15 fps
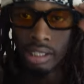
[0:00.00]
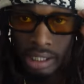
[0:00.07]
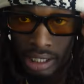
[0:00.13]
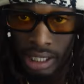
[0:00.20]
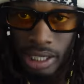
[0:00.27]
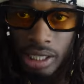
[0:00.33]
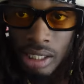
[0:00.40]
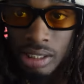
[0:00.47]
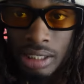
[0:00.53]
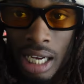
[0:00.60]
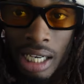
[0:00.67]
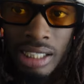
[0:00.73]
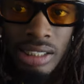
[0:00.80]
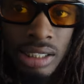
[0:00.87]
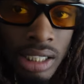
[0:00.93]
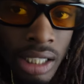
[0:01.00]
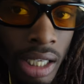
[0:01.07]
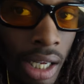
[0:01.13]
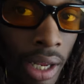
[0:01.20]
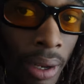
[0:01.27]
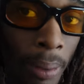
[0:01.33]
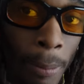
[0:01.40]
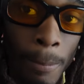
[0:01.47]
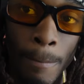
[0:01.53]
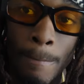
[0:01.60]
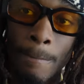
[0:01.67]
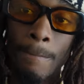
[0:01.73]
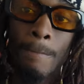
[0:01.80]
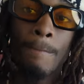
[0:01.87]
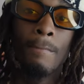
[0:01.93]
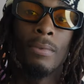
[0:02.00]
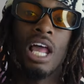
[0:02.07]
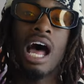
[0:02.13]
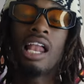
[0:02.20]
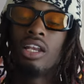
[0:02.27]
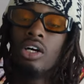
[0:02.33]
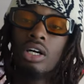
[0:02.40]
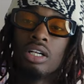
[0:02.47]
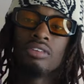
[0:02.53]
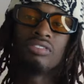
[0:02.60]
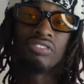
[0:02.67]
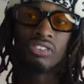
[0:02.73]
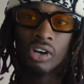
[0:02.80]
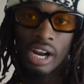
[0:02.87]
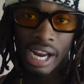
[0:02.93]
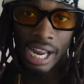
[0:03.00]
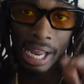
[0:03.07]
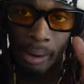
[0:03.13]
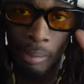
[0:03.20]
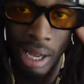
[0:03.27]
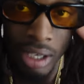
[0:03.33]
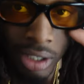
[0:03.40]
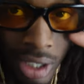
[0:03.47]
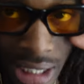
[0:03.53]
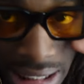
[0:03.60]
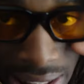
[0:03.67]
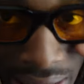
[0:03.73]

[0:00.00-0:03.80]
These get a solid 10. I love the frame, I love the